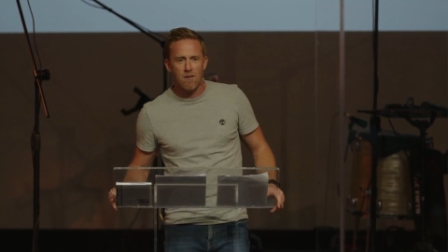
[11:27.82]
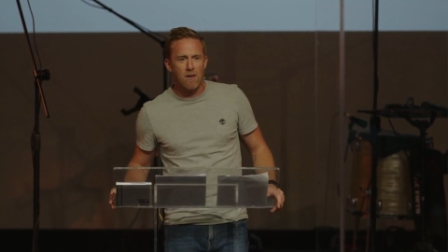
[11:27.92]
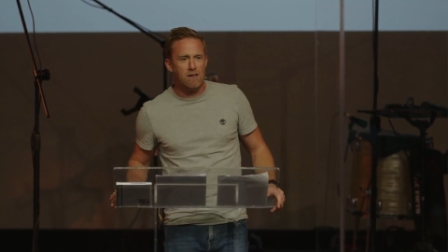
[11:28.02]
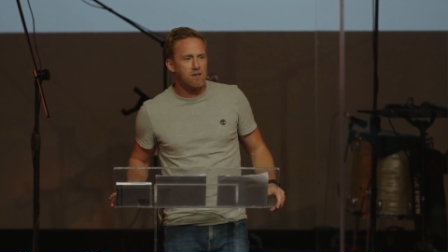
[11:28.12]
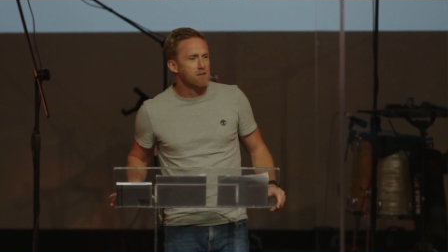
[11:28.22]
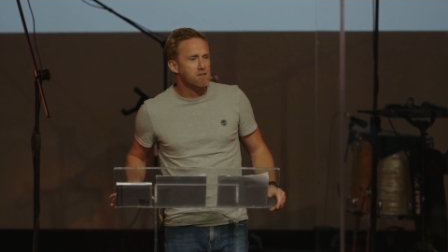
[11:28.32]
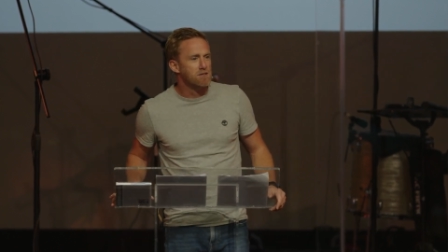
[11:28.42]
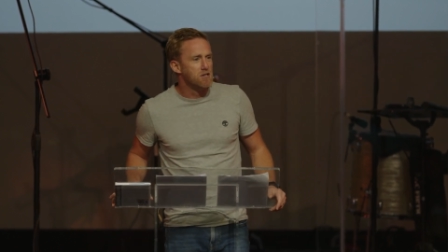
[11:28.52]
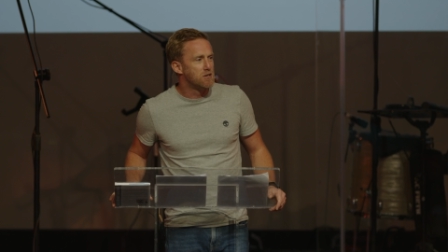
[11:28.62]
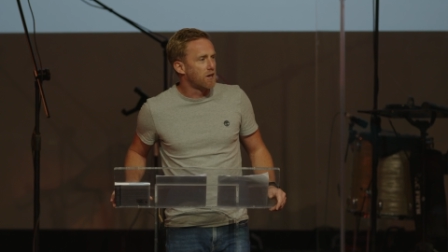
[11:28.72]
And then
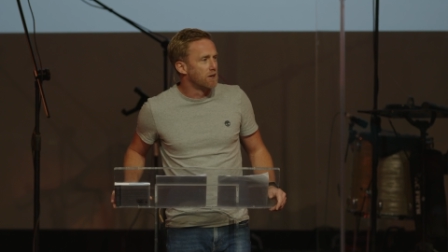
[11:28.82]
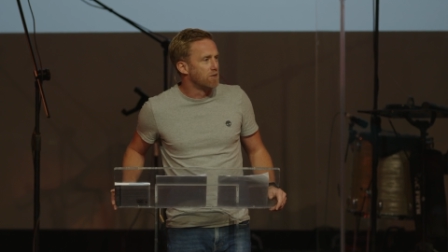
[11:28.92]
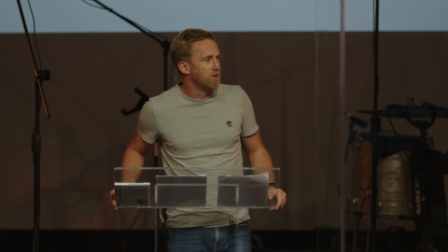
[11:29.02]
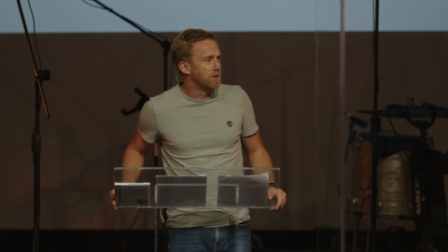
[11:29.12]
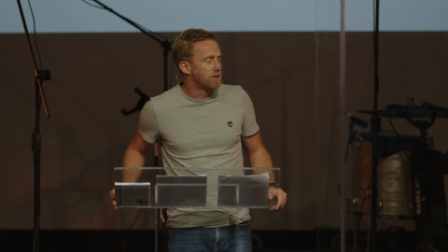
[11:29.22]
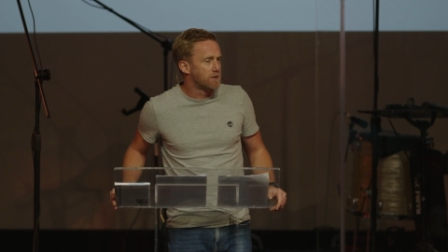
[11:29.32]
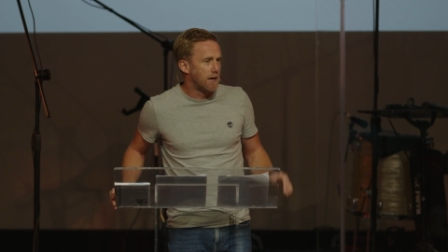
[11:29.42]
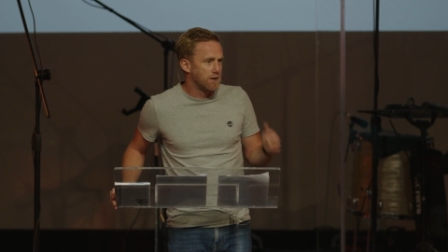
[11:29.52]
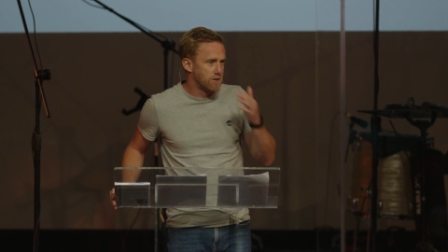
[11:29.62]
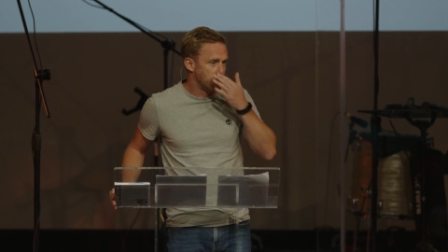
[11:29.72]
you suddenly read the
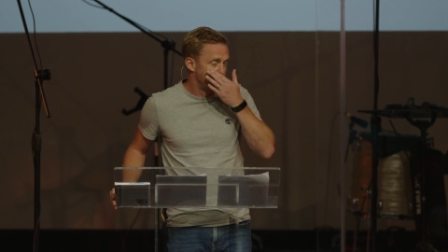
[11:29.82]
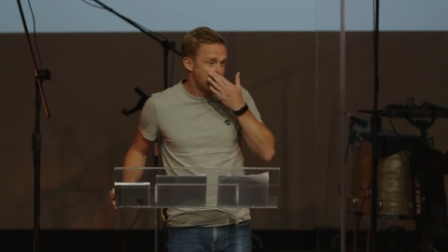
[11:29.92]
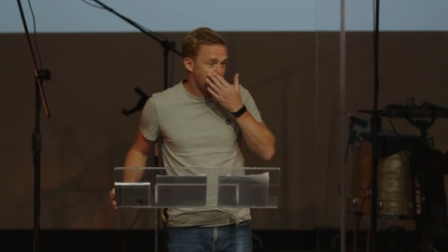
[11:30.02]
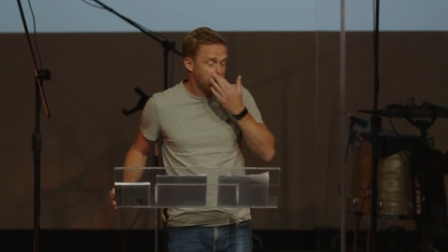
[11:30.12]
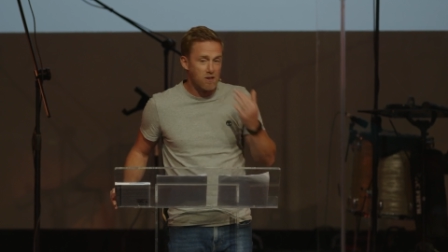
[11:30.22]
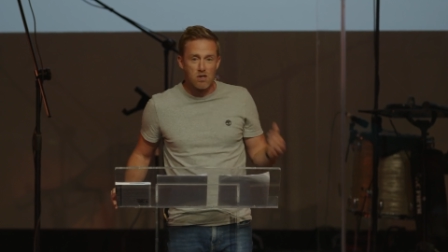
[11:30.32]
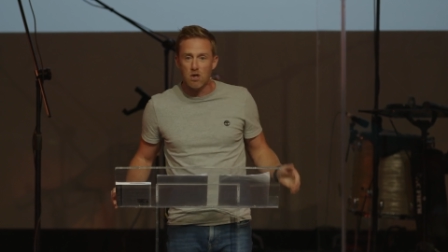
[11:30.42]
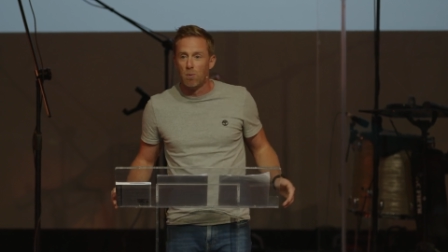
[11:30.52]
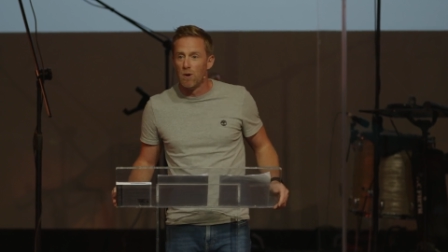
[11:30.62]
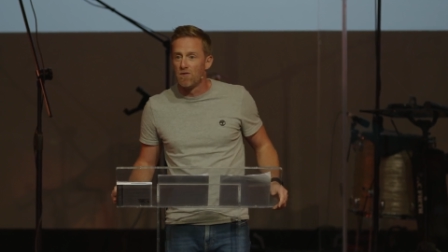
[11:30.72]
stats that suggest that
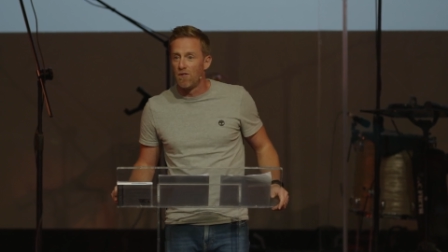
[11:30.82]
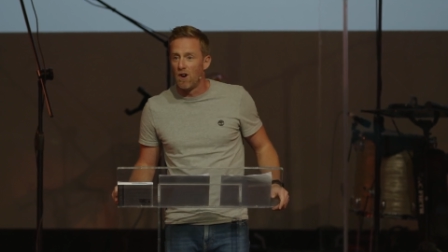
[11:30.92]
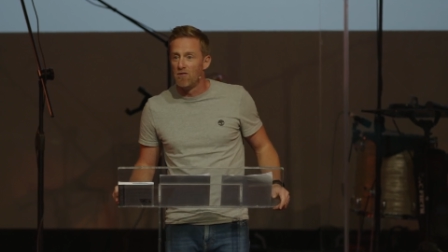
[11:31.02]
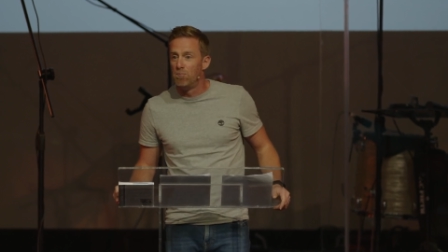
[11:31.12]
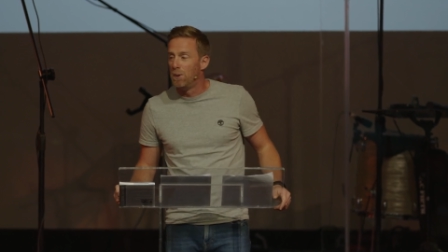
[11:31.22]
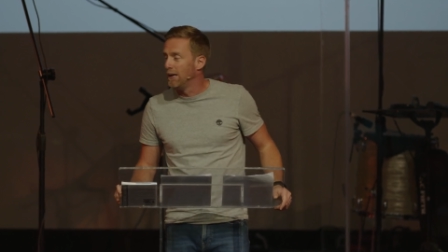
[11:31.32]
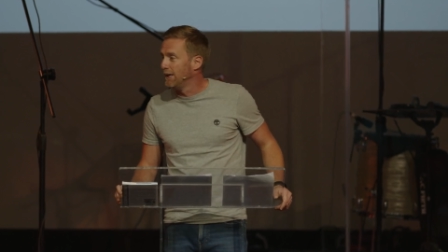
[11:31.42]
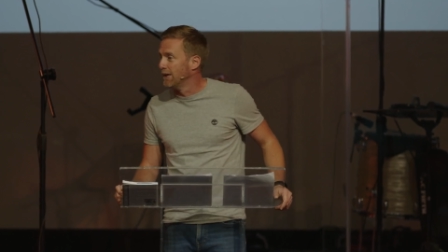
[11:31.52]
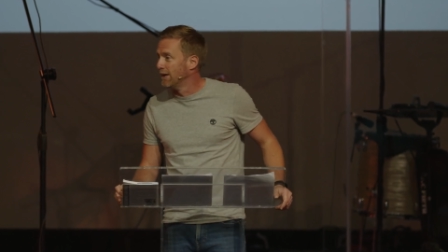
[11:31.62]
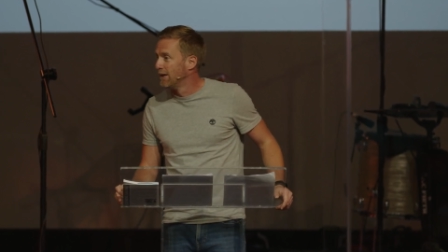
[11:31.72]
two point five
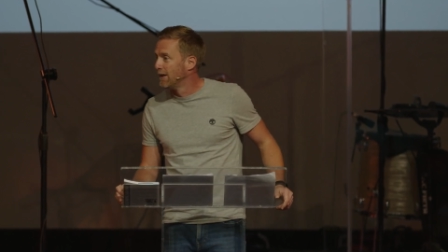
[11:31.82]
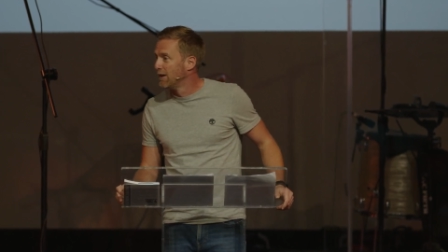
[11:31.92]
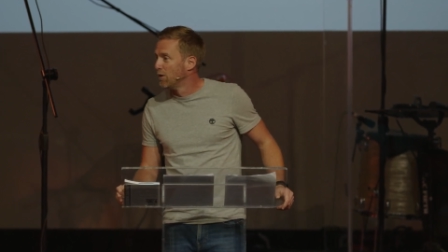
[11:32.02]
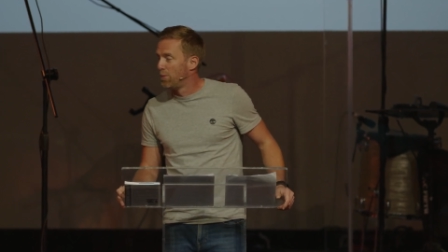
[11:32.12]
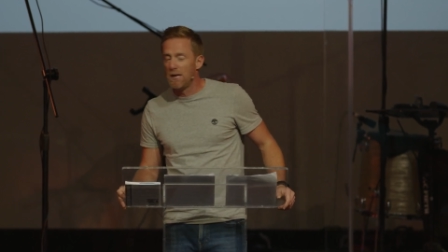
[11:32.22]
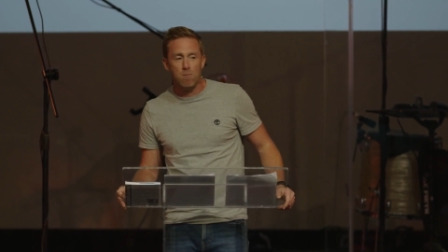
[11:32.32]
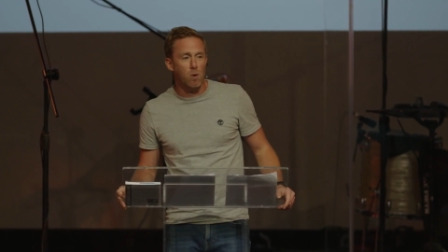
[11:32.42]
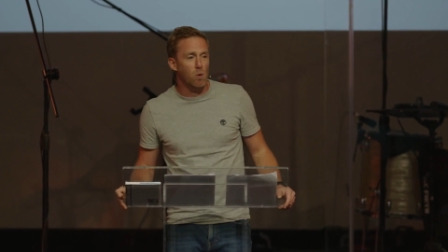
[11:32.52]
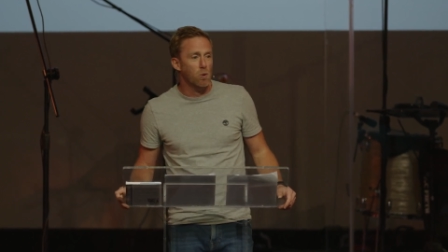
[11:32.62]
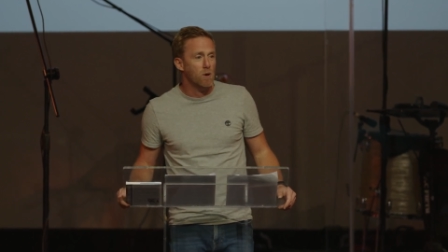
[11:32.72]
billion
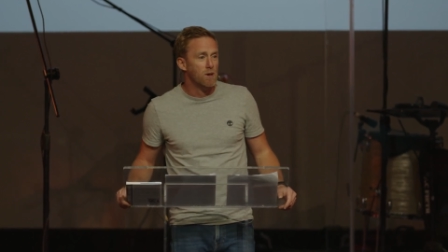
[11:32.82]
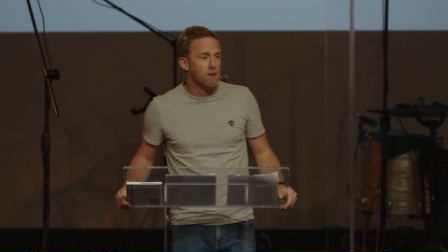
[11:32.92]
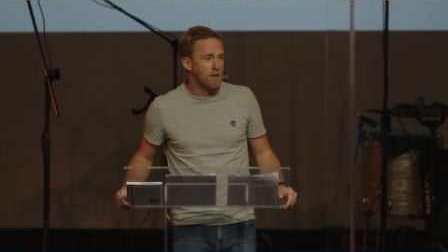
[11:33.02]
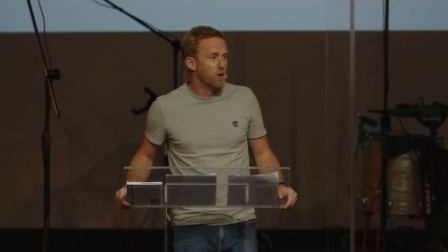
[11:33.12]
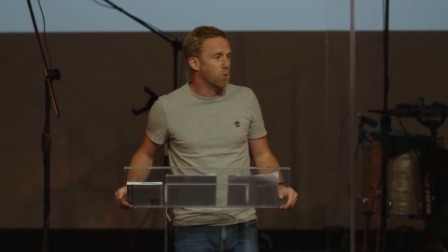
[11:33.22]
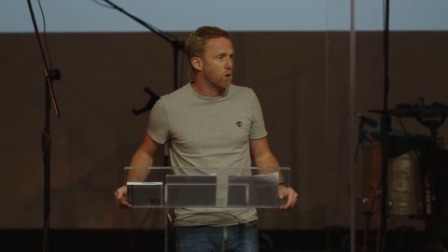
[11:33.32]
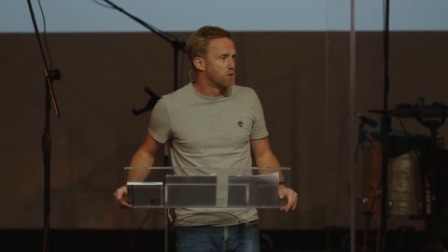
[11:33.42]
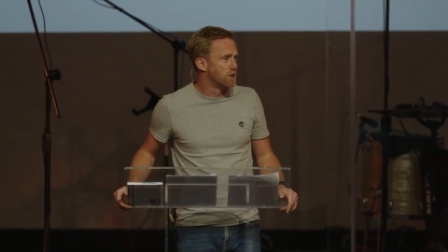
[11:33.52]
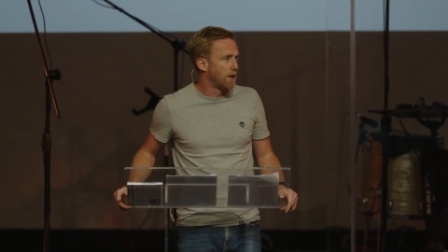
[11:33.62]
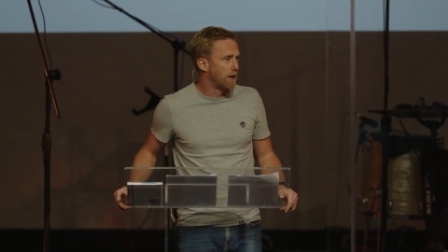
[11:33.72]
people in the
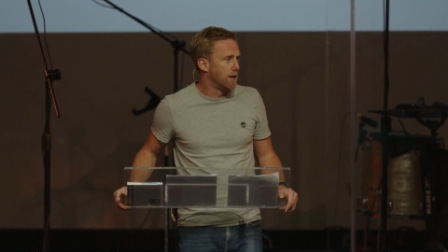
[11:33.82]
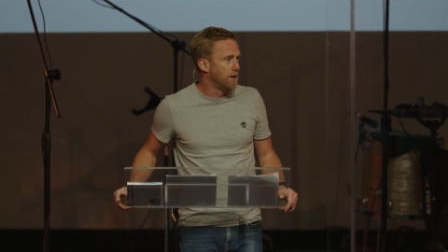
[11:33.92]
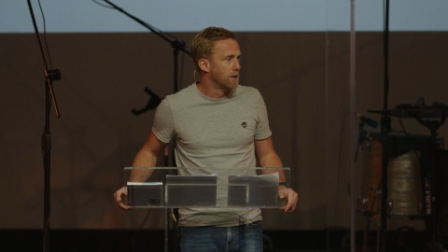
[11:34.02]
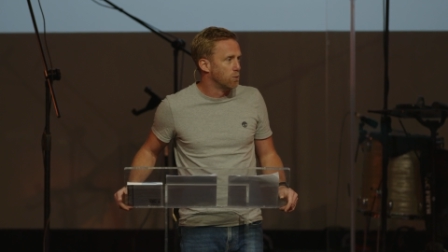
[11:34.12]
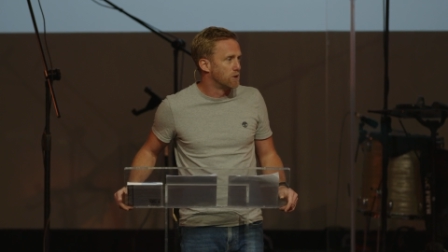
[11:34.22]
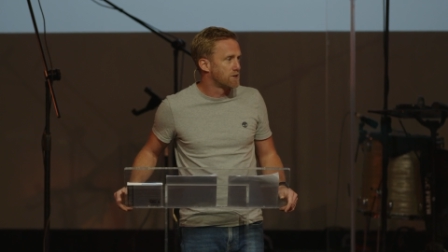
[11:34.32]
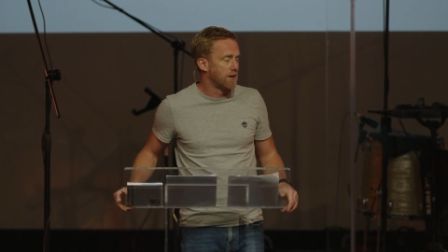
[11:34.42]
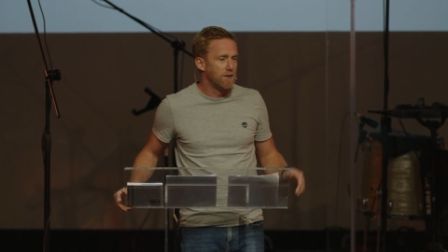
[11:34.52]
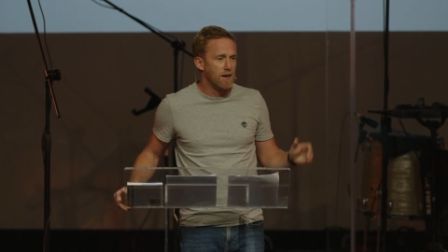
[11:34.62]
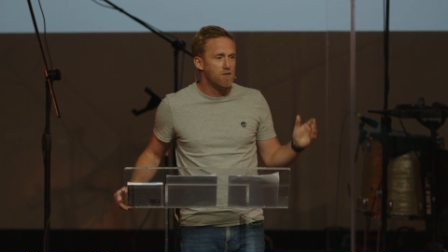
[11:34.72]
world today would
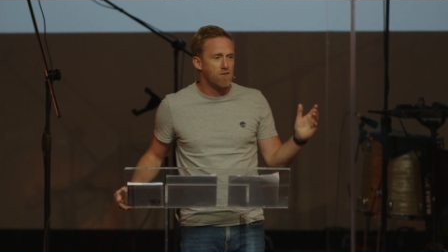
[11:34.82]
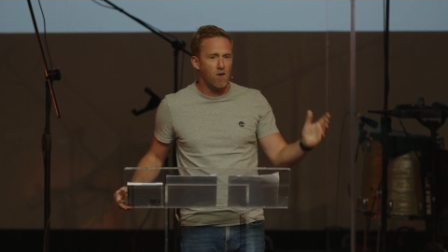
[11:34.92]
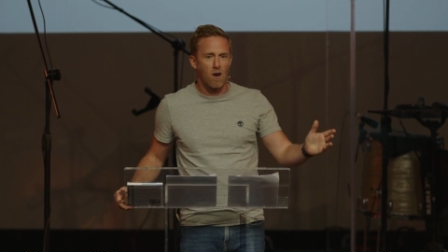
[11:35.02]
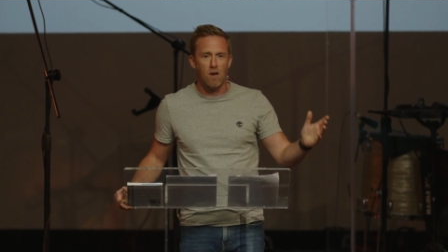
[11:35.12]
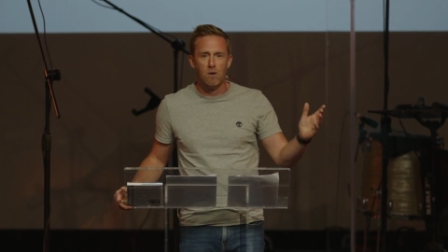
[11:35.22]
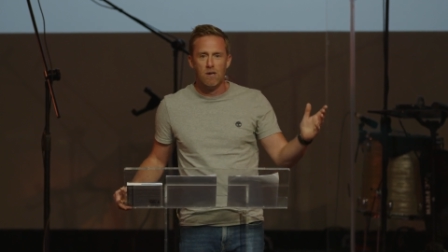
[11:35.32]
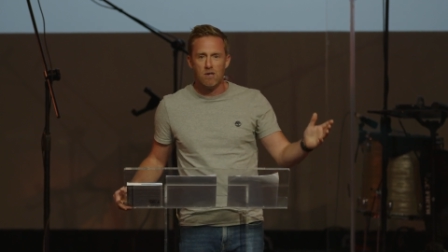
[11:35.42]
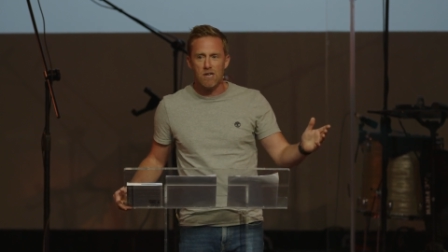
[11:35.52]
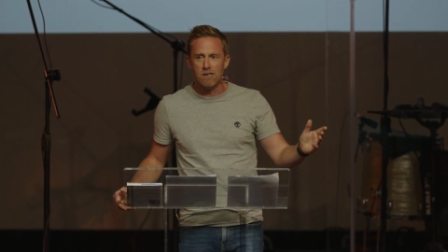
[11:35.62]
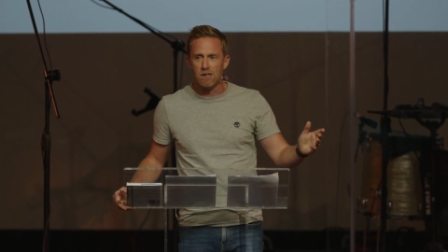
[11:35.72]
say they follow
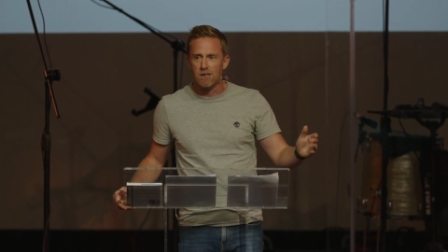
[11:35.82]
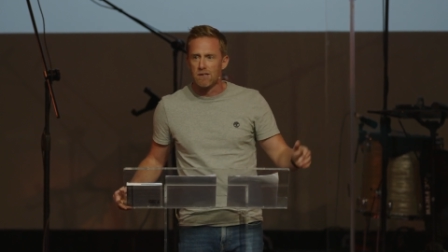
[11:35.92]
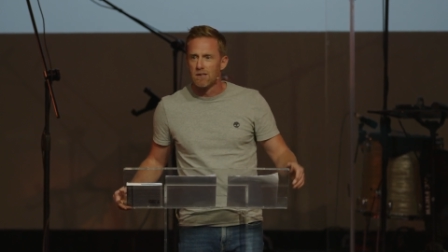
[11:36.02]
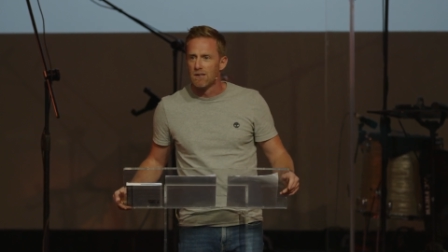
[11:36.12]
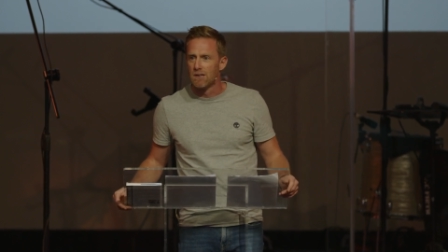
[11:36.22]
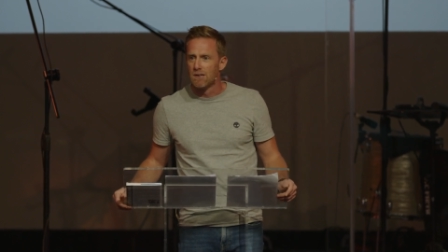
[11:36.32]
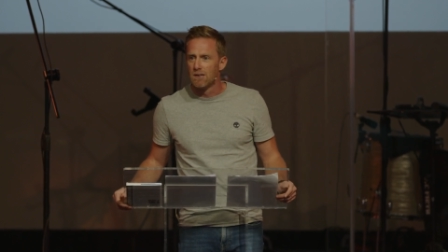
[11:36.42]
Jesus.